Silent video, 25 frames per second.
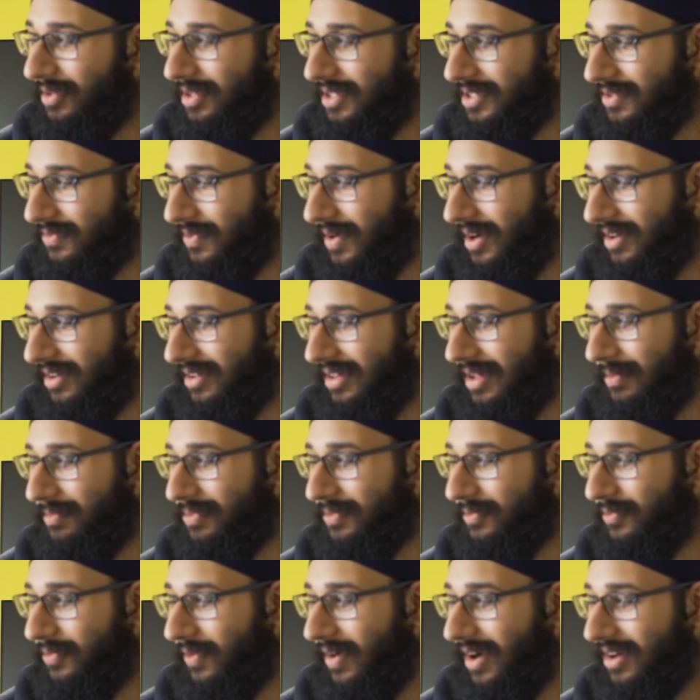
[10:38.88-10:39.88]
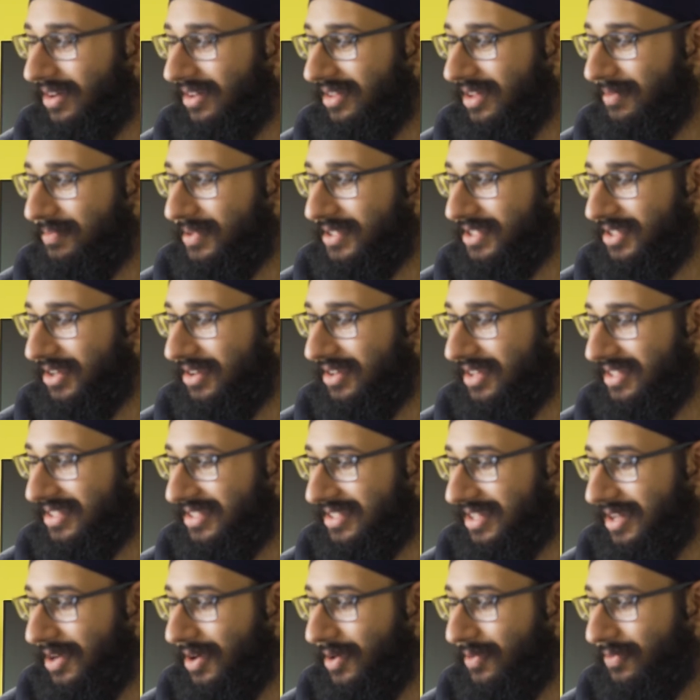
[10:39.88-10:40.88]
with this final ep final episode
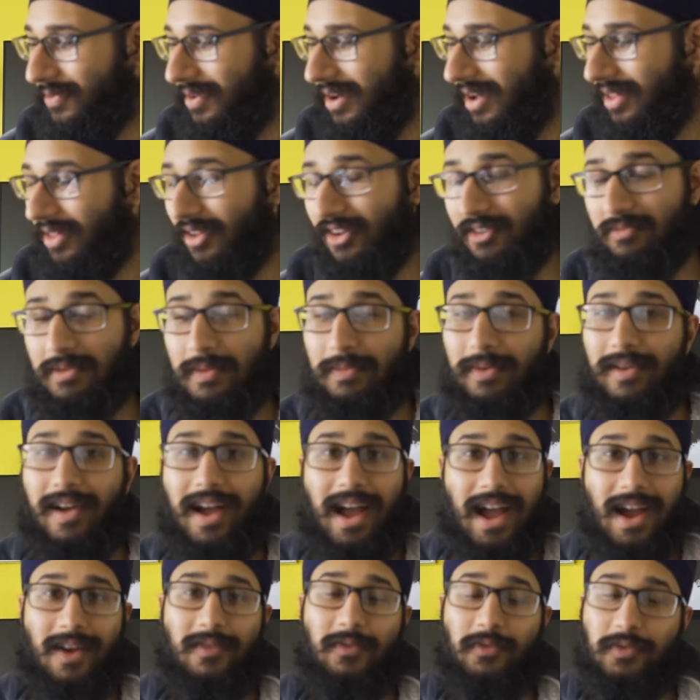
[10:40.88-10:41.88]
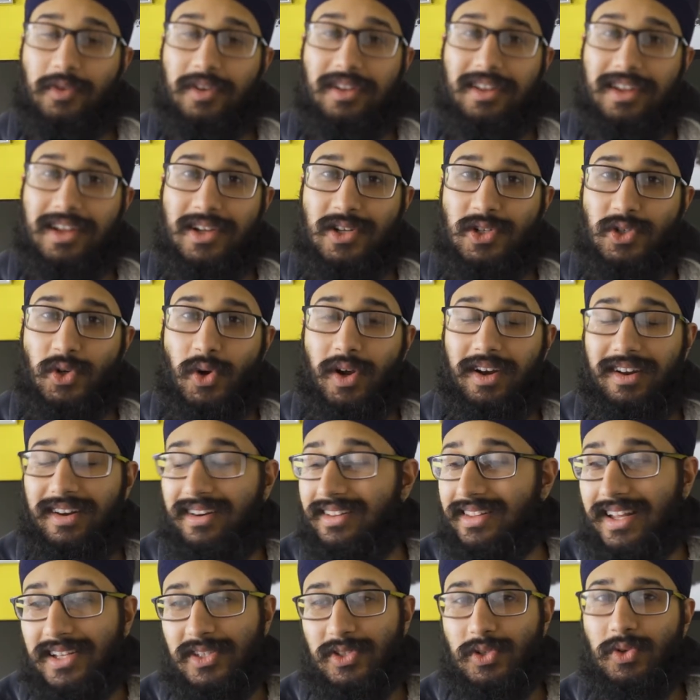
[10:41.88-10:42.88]
itself, a lot of people have really enjoyed it,
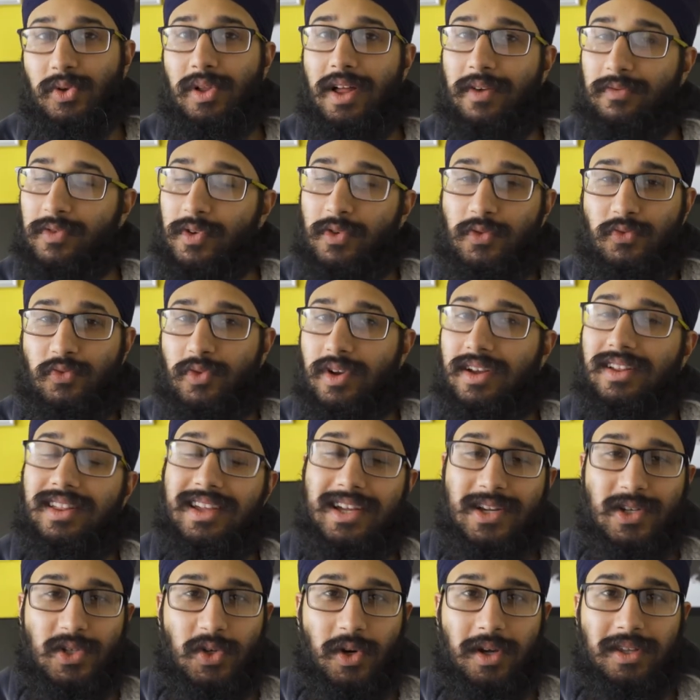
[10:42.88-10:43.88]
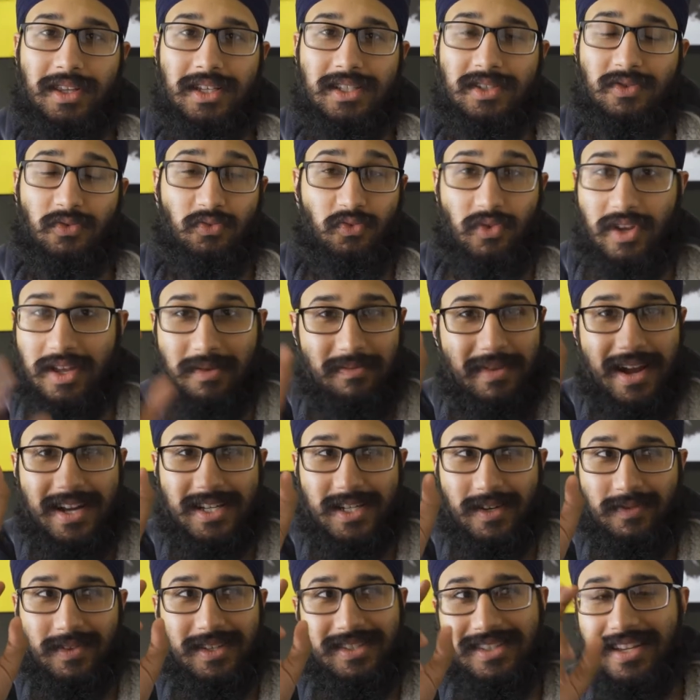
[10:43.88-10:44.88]
and that's cool. If you really enjoy this
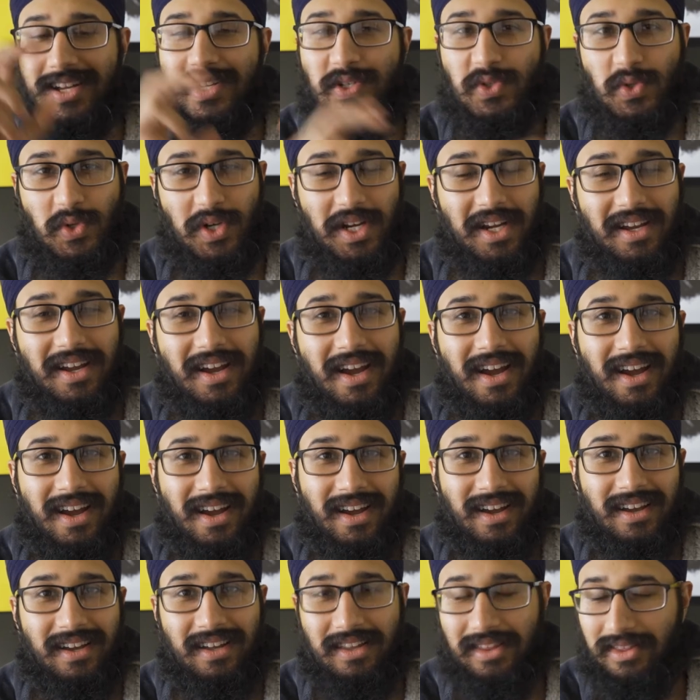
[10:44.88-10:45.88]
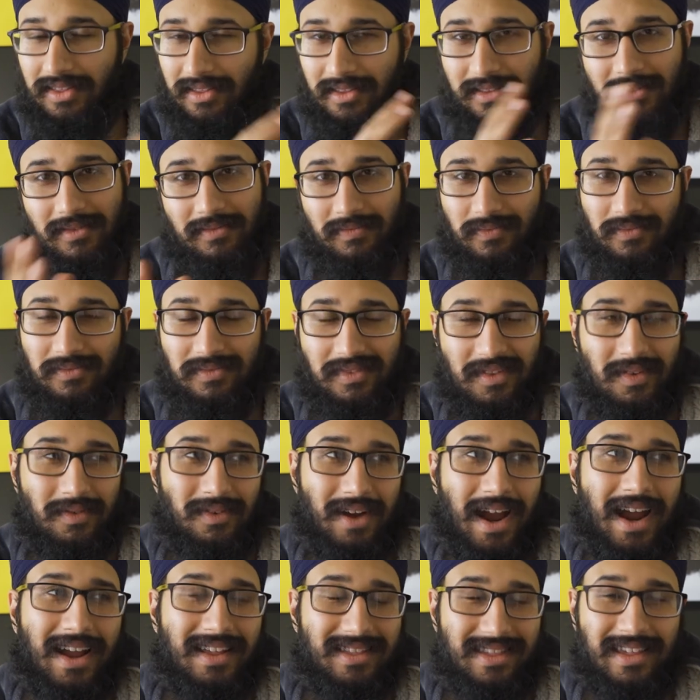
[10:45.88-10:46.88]
rematch of the century,
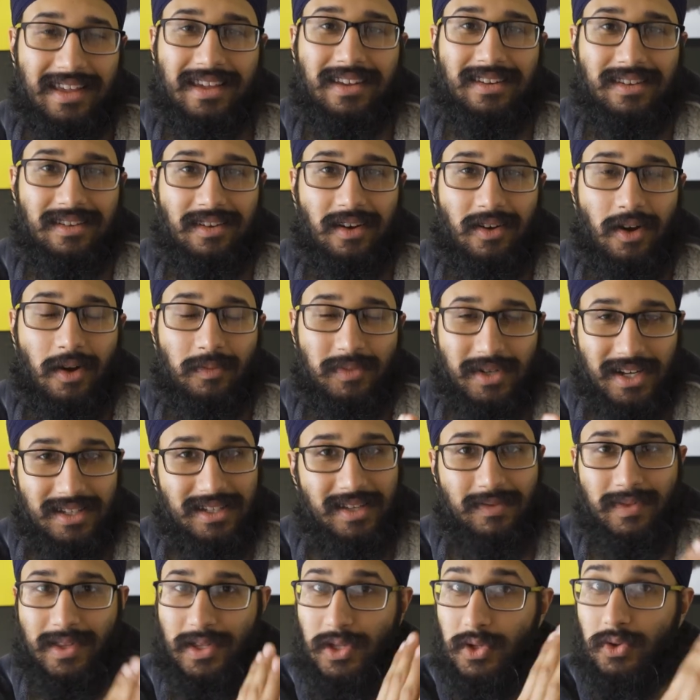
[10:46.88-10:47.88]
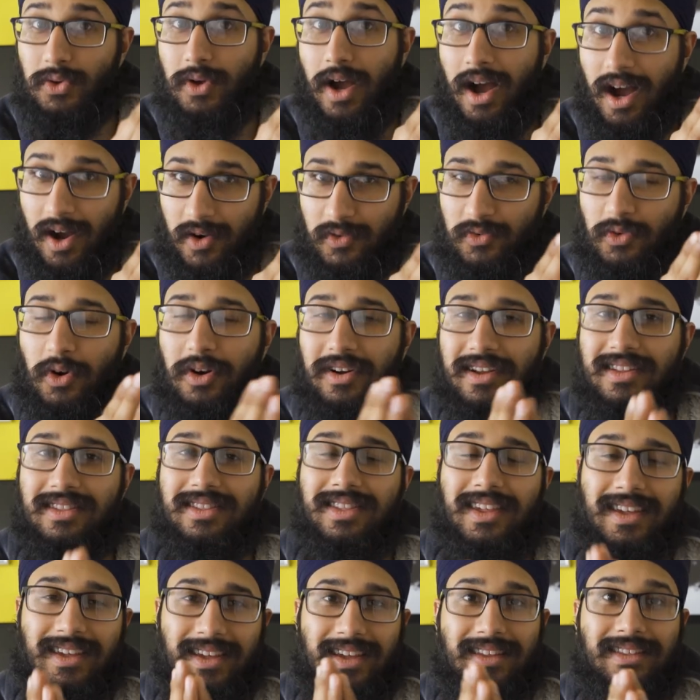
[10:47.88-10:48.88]
I think objectively you are wrong in
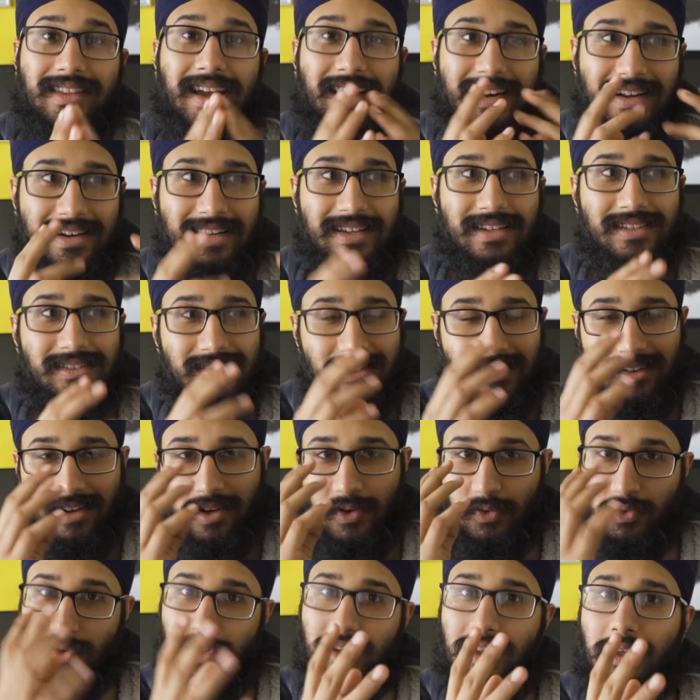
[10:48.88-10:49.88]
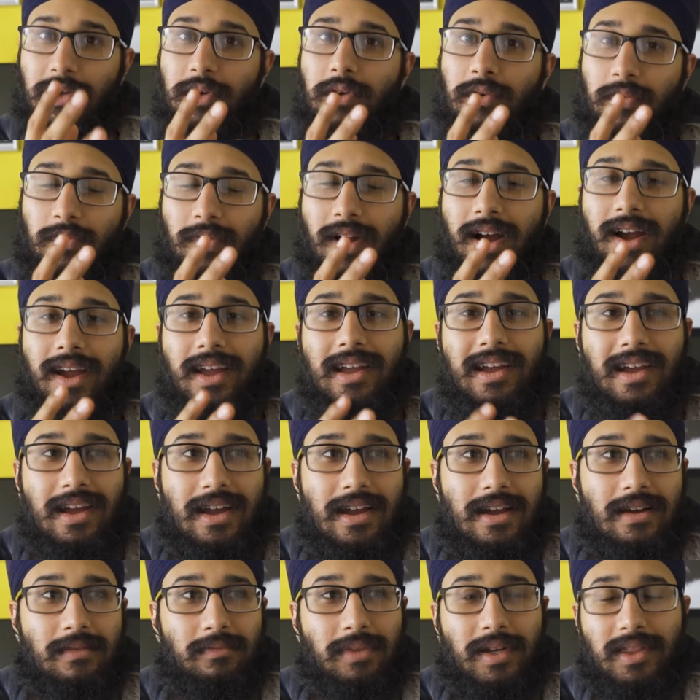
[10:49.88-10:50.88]
thinking that it is a really good fight,
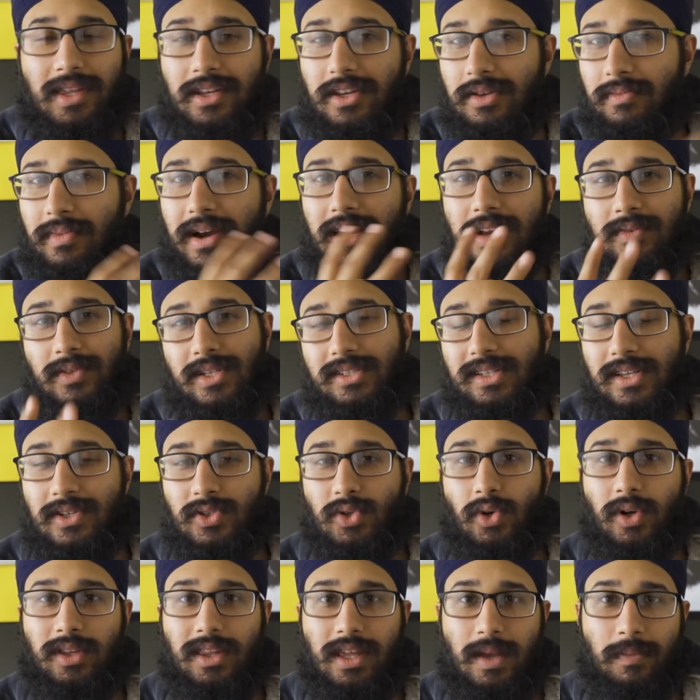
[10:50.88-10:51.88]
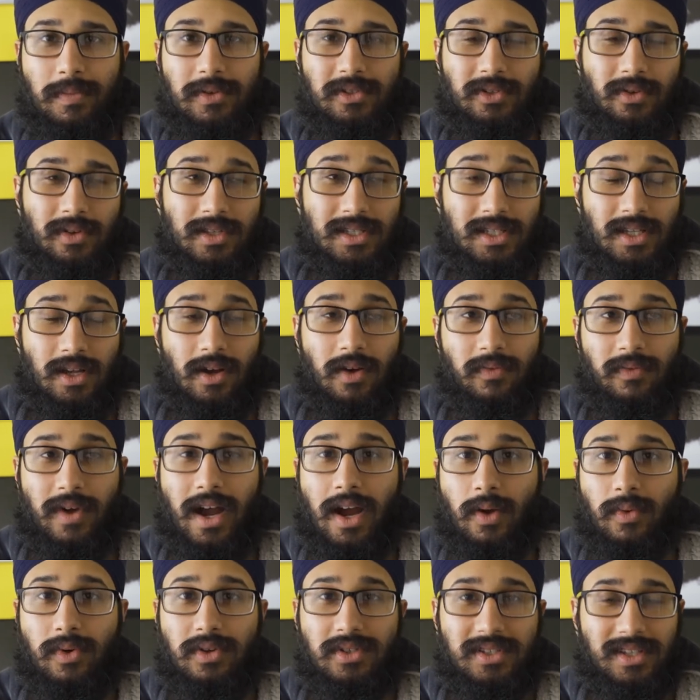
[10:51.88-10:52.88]
but then you might have just enjoyed the episode itself.
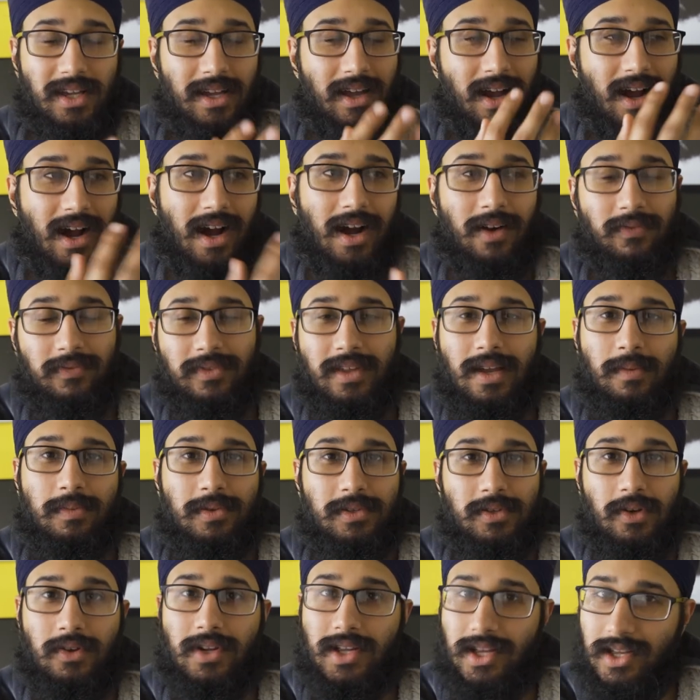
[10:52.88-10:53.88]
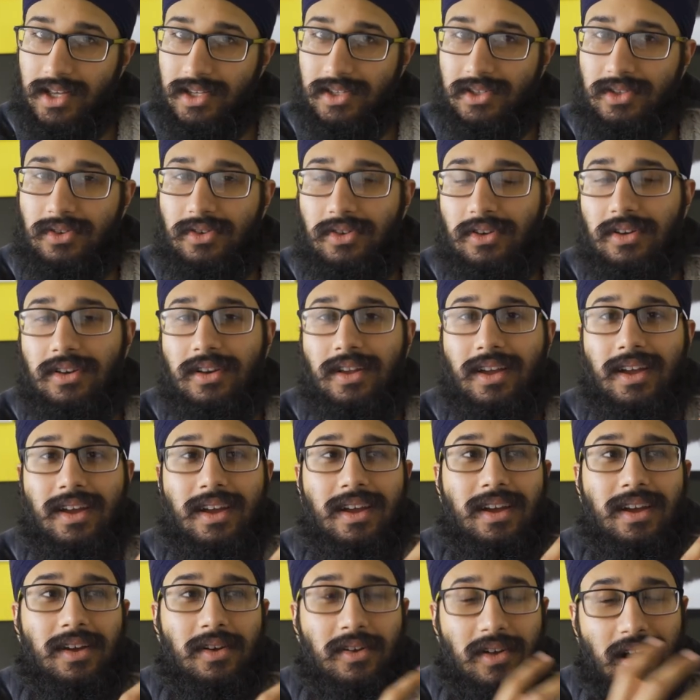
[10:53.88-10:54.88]
I will say half the episode is good,
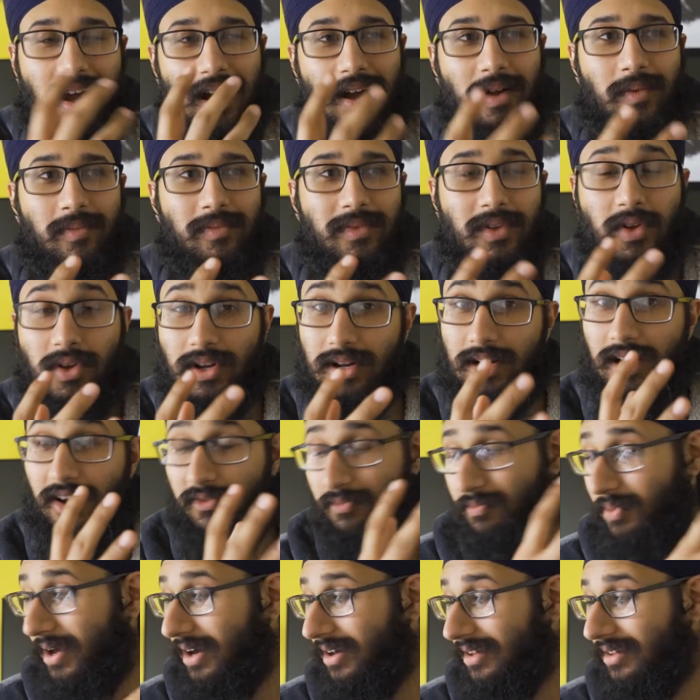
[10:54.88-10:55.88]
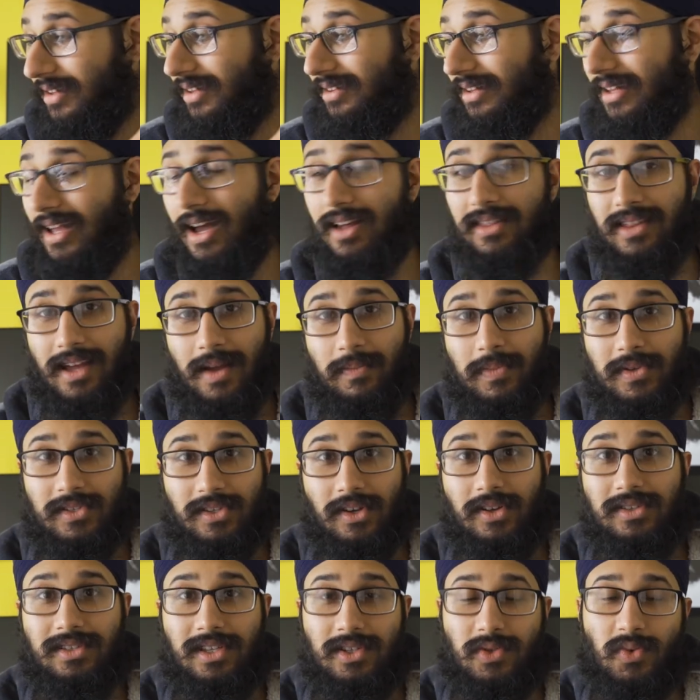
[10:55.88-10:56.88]
um, good enough, better than the other
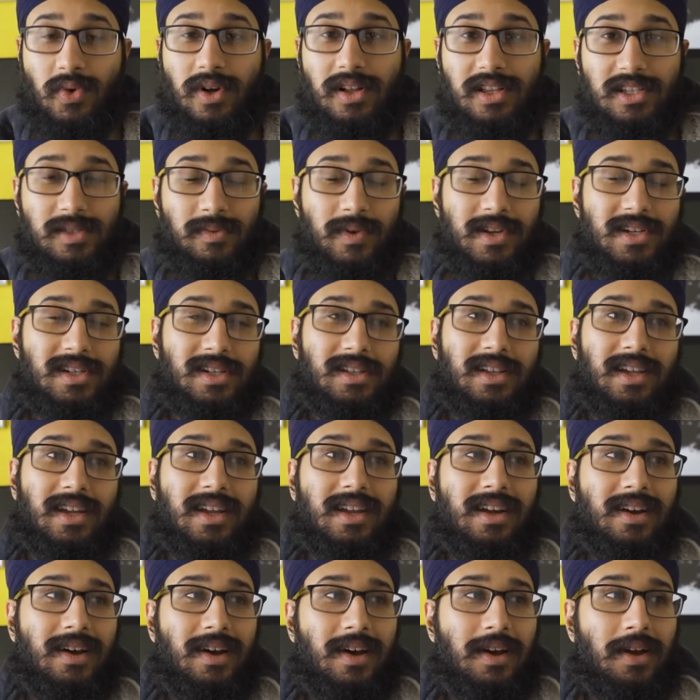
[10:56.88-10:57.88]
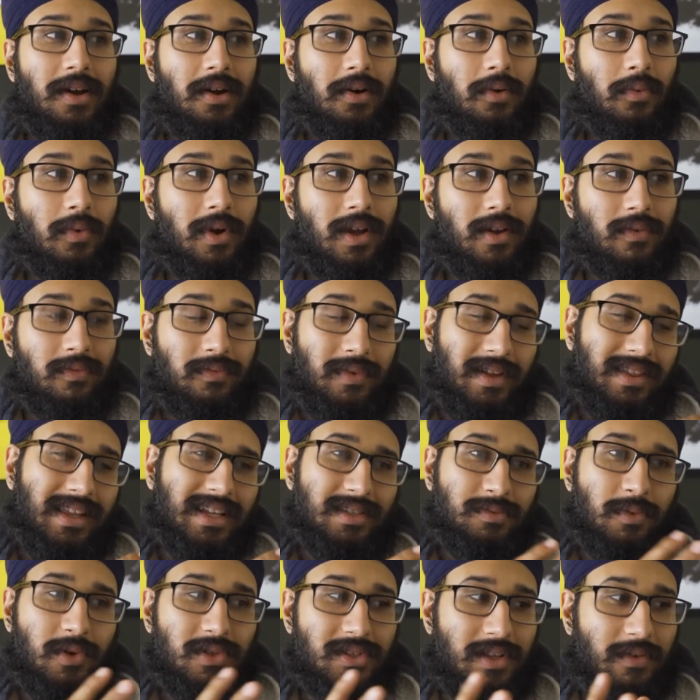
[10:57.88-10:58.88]
episodes as well, especially with, and
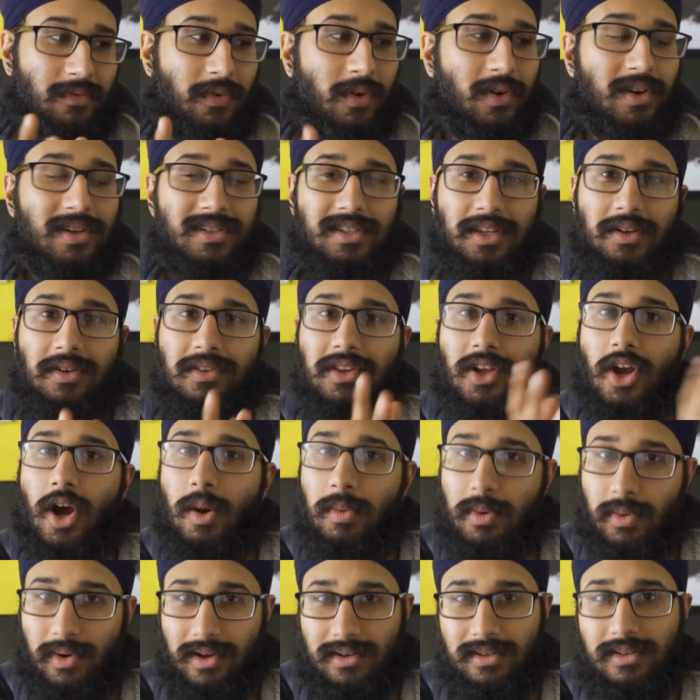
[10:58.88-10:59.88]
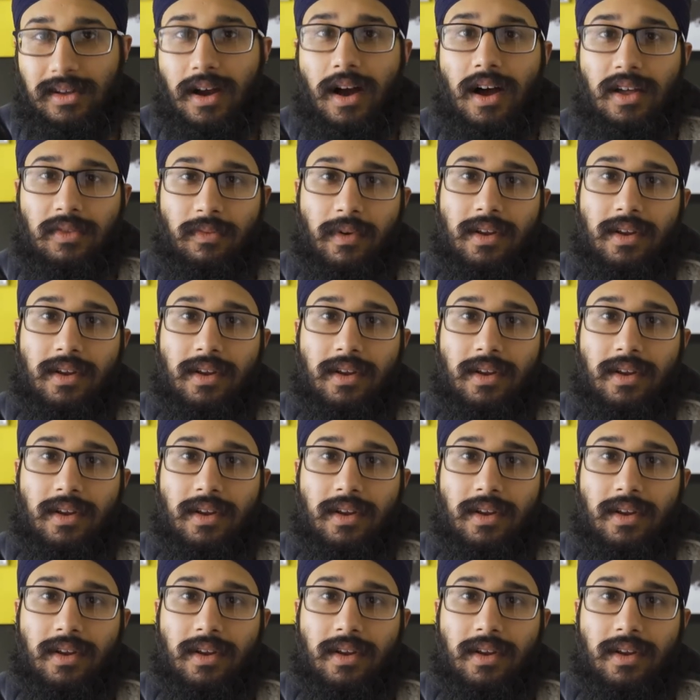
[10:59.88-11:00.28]
that's mostly focusing on the Obi-Wan Darth